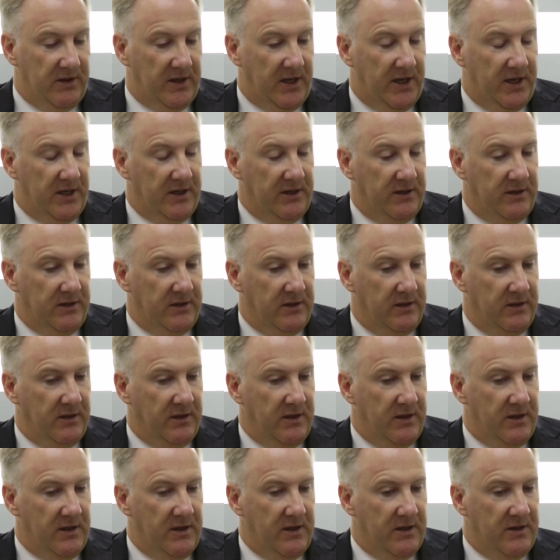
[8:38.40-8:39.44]
then
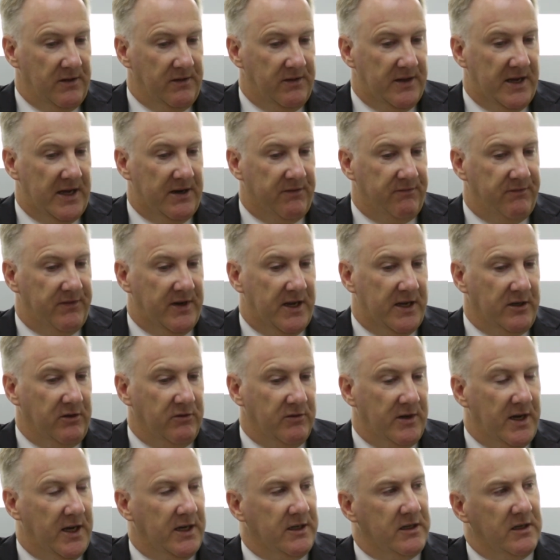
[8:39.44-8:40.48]
that
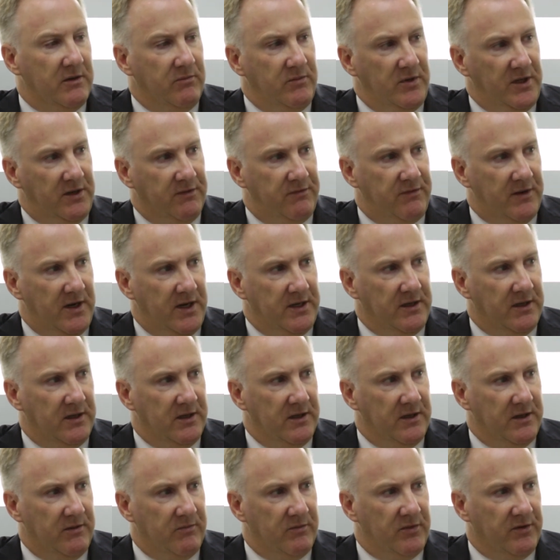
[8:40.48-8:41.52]
value add can be defined in
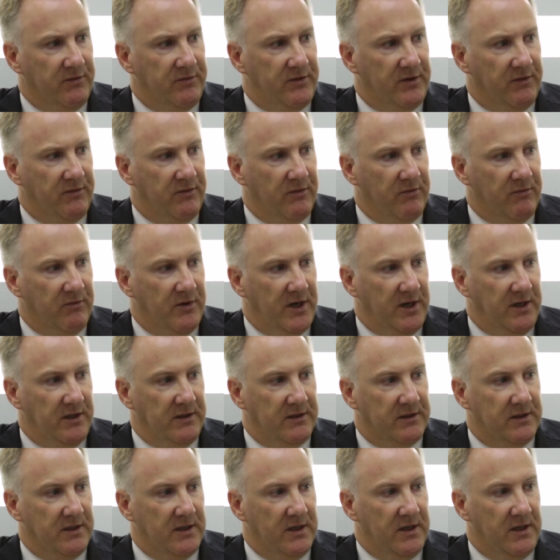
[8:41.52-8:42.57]
a number of different
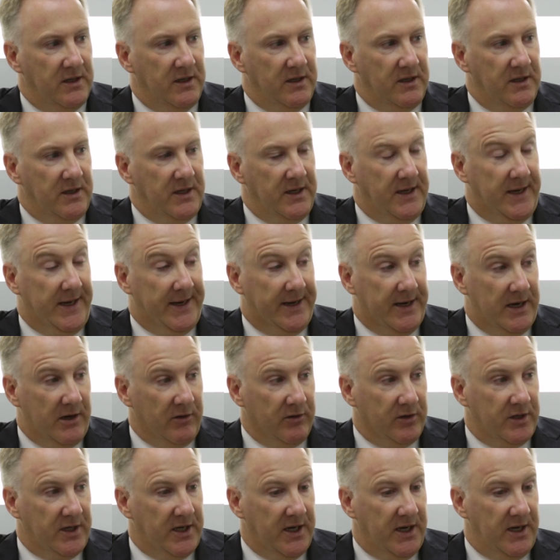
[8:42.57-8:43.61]
ways. In
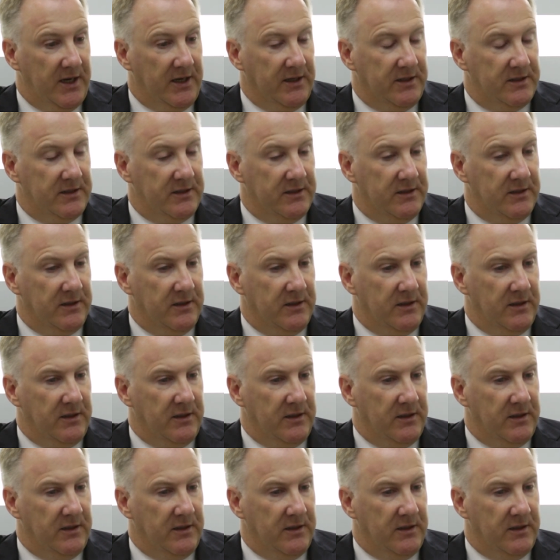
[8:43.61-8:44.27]
our case,